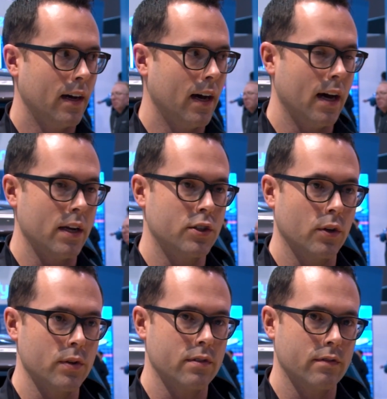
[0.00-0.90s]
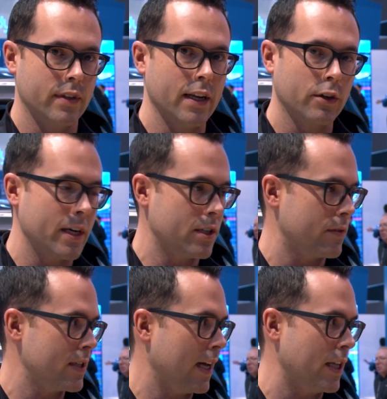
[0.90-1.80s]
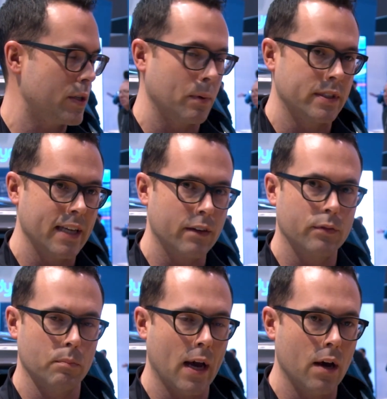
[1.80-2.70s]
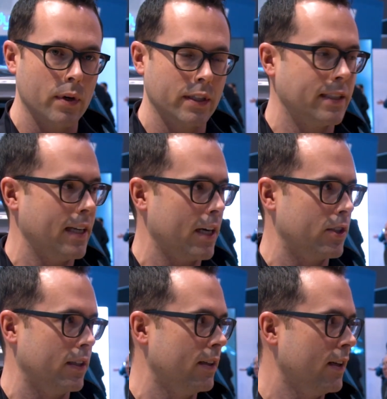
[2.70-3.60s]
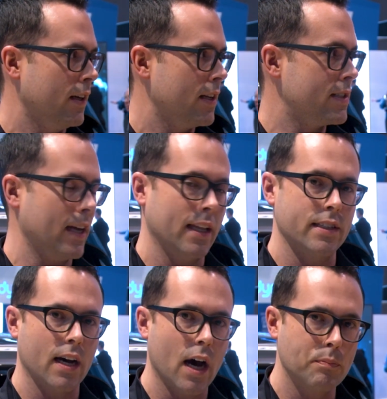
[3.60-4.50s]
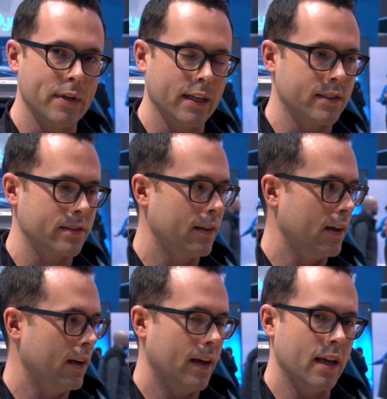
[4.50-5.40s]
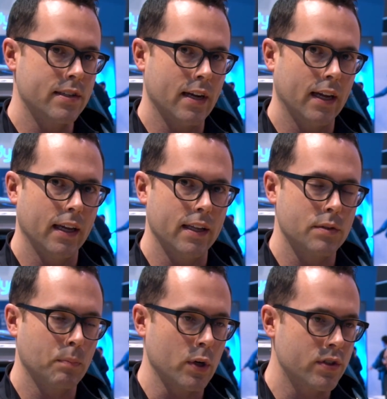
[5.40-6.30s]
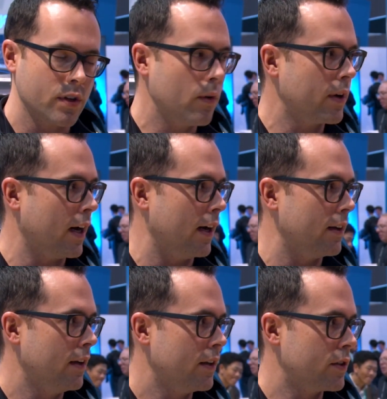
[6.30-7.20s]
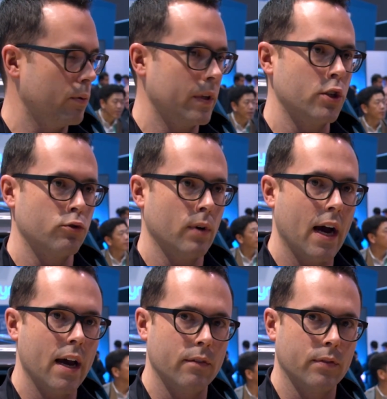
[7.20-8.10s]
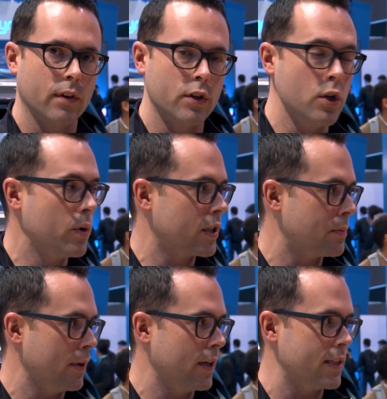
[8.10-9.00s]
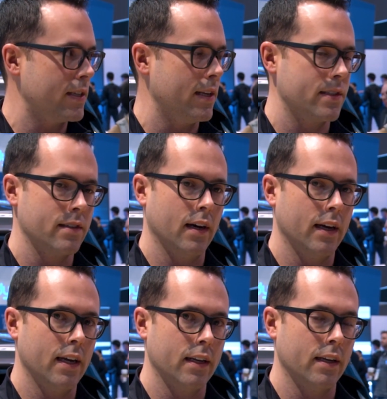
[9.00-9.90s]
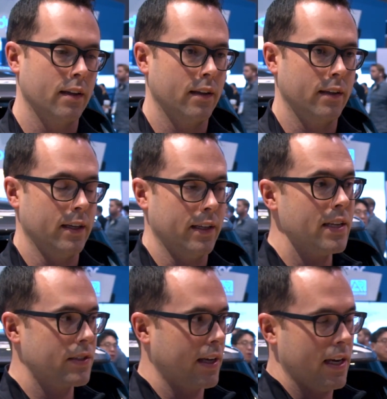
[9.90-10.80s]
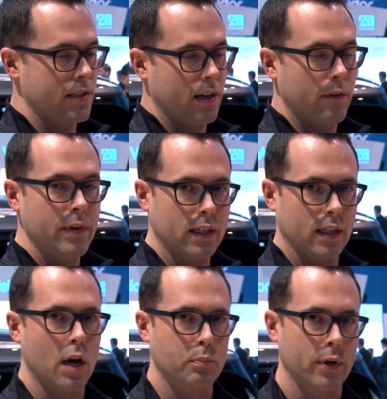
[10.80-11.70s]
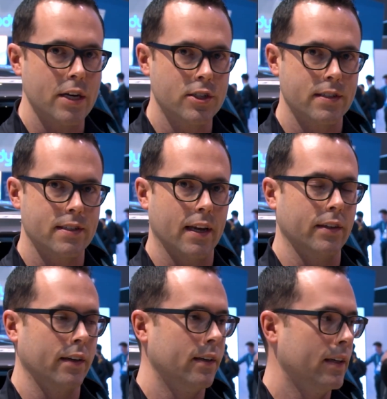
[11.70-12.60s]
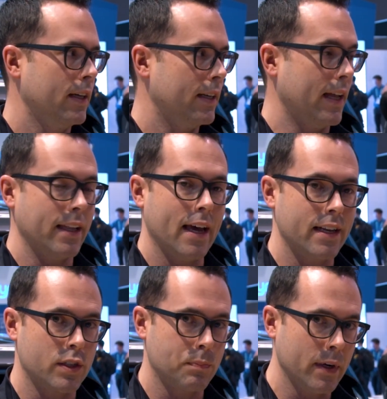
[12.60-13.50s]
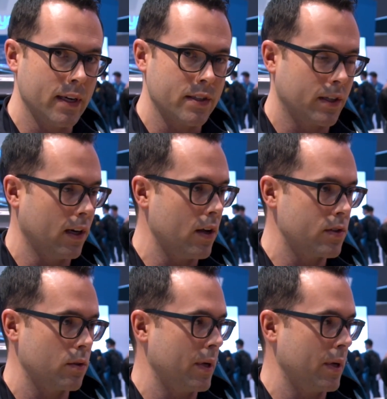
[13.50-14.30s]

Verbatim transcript: uh, shows the integration of Cylance Protect for malware detection, Cylance Optics, and Cylance Persona to really drive new experiences in, in this case, a vehicle operations center. Now that experience could also